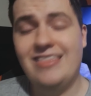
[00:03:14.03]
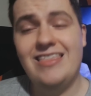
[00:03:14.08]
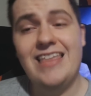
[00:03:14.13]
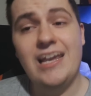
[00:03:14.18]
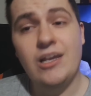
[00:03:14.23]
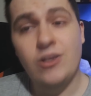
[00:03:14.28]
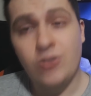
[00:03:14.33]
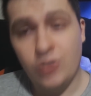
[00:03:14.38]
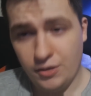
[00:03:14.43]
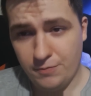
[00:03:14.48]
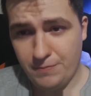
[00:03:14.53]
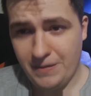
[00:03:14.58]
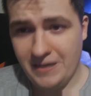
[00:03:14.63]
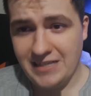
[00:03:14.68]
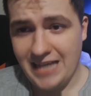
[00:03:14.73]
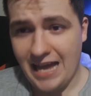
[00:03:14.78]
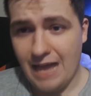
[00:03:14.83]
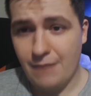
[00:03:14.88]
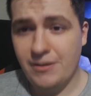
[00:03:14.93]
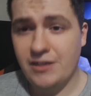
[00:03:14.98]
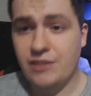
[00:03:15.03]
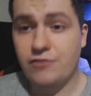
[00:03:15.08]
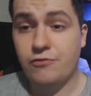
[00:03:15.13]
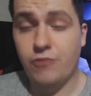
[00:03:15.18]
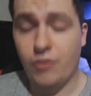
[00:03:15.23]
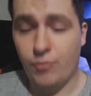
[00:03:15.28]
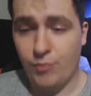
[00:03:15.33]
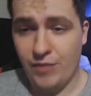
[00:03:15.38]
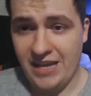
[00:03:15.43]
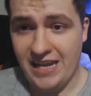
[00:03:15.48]
they could be damaged
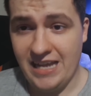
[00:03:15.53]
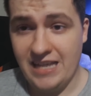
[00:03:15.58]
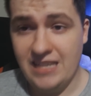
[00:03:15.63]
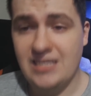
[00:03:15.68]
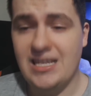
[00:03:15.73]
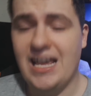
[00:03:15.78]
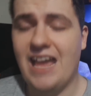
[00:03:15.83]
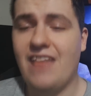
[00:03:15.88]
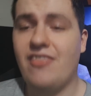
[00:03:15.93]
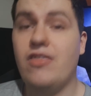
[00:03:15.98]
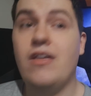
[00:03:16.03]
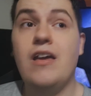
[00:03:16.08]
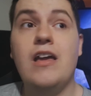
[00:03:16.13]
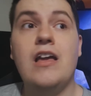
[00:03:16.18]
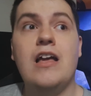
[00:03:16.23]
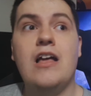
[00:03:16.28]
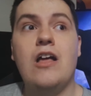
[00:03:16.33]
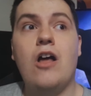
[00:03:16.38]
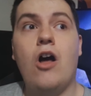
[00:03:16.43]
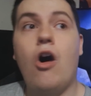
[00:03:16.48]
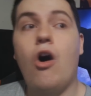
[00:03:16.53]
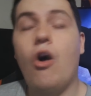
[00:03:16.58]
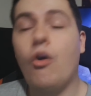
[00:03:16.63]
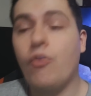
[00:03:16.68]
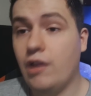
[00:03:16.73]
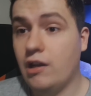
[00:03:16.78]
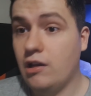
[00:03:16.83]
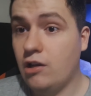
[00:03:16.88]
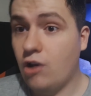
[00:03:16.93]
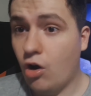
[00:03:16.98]
from the heat, and
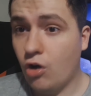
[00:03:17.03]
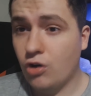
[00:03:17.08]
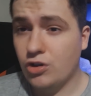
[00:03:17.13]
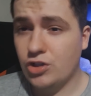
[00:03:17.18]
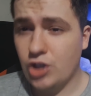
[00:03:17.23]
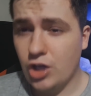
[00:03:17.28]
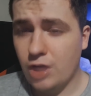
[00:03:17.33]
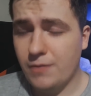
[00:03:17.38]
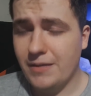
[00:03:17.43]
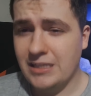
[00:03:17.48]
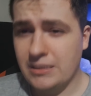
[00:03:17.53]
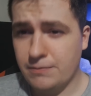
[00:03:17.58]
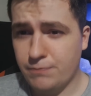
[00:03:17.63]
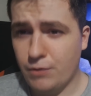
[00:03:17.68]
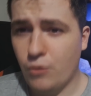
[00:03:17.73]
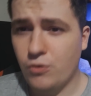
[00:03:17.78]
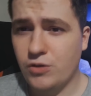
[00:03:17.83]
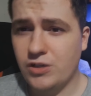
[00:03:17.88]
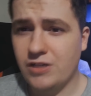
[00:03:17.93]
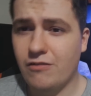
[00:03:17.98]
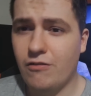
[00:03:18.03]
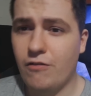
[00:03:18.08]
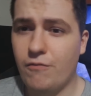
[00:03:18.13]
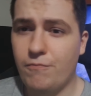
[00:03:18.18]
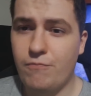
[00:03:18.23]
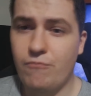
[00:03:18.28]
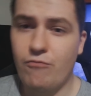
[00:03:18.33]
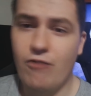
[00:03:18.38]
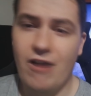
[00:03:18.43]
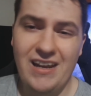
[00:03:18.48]
on the long-term exposure of
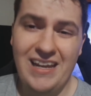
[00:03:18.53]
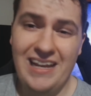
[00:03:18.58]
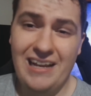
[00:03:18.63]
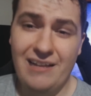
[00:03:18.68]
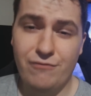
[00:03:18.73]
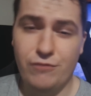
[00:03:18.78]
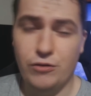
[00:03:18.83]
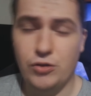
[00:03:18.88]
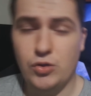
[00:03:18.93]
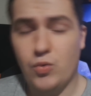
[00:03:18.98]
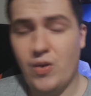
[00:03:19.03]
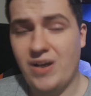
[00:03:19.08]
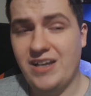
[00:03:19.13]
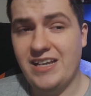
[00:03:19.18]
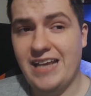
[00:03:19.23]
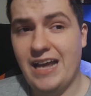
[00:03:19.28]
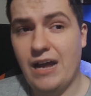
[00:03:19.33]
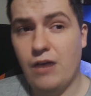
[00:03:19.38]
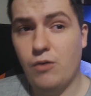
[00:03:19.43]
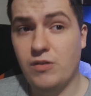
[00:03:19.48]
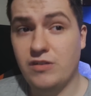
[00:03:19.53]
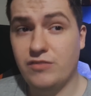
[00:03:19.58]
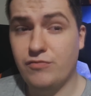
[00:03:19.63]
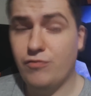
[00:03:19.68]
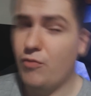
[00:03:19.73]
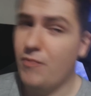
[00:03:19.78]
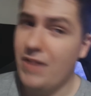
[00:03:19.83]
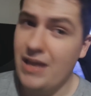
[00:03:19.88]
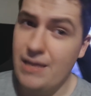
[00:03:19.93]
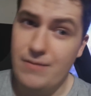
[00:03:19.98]
running for 20 hours
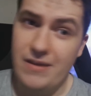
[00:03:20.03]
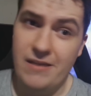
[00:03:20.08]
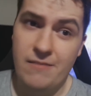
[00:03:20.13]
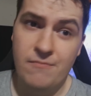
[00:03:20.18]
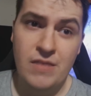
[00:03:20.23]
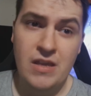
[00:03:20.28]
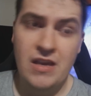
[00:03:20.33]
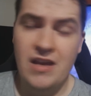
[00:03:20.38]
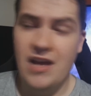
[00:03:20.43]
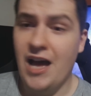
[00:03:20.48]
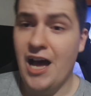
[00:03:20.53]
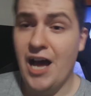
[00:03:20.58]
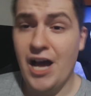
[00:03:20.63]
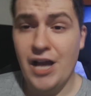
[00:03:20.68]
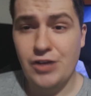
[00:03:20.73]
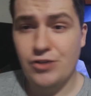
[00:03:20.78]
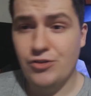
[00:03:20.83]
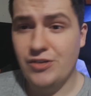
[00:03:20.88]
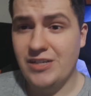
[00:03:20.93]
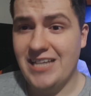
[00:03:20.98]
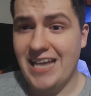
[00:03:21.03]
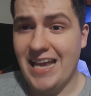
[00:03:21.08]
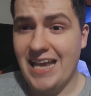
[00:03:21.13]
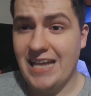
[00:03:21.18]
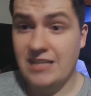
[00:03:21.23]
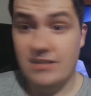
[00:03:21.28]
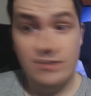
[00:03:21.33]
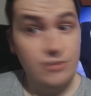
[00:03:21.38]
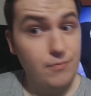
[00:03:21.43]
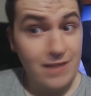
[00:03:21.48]
for maybe 100
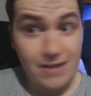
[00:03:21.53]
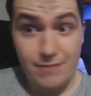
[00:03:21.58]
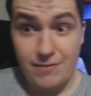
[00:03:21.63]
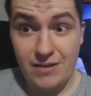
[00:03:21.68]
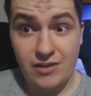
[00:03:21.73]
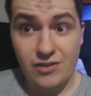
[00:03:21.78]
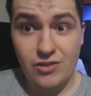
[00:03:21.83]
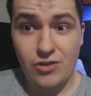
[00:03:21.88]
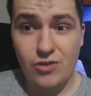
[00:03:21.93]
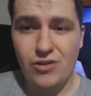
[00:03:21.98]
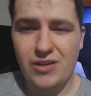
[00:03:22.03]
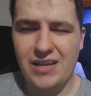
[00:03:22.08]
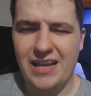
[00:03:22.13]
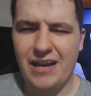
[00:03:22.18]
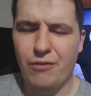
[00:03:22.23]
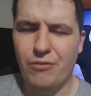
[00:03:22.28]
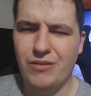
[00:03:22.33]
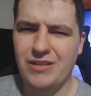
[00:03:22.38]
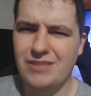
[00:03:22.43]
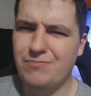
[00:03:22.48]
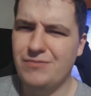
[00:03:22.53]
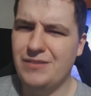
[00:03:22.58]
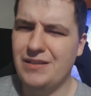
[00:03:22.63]
days to maybe a year now.